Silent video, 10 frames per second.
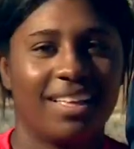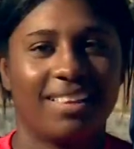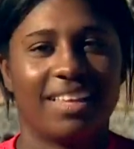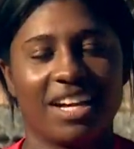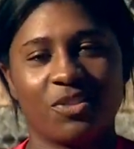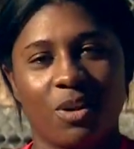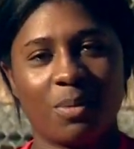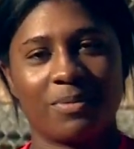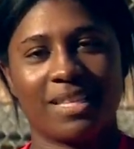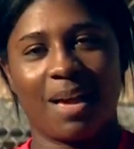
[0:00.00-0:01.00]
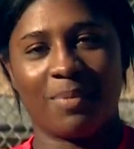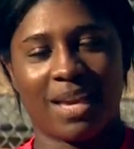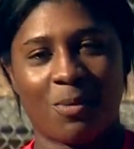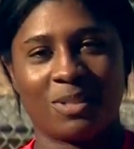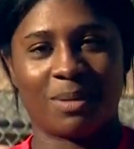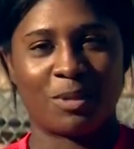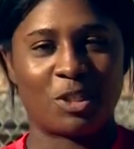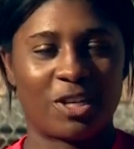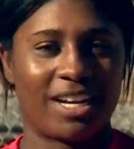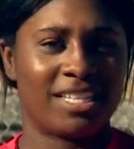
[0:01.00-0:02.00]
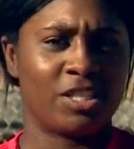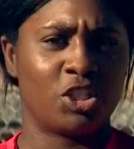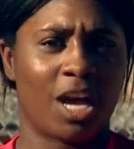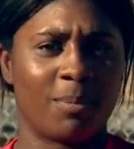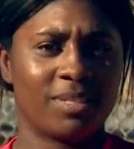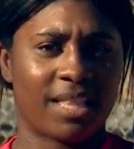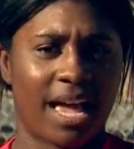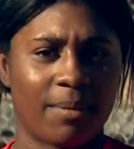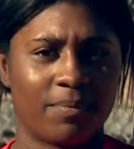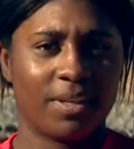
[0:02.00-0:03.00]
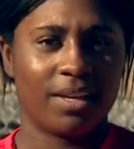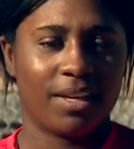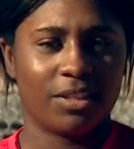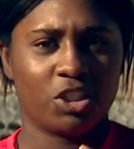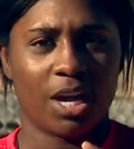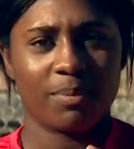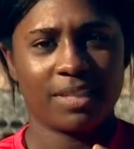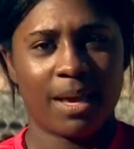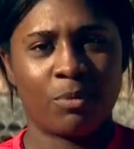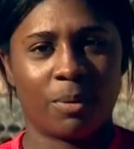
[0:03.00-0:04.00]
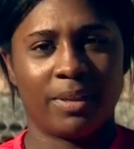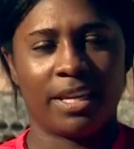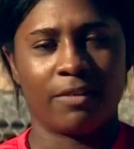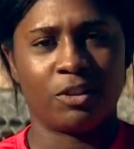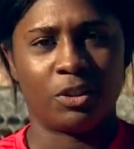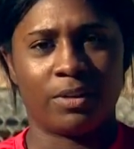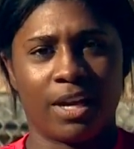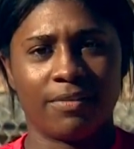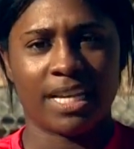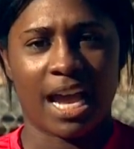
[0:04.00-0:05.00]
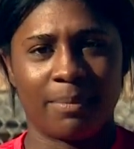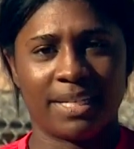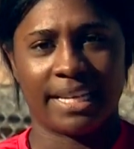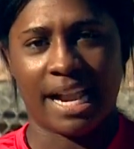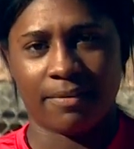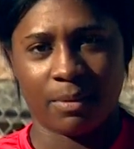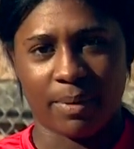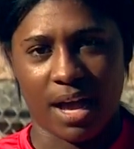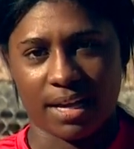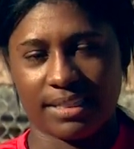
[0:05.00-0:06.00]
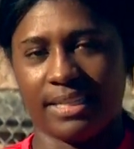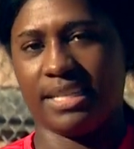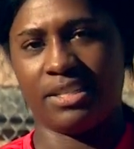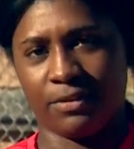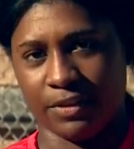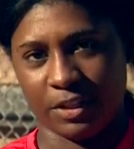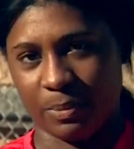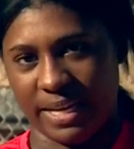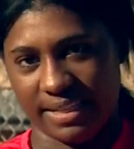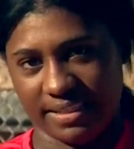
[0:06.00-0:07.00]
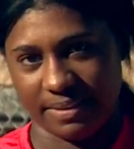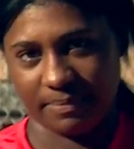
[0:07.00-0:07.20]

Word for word: The next form of slapping I will demonstrate is the chop slap. The chop slap normally gives you enough time to get out of the box and get to first base.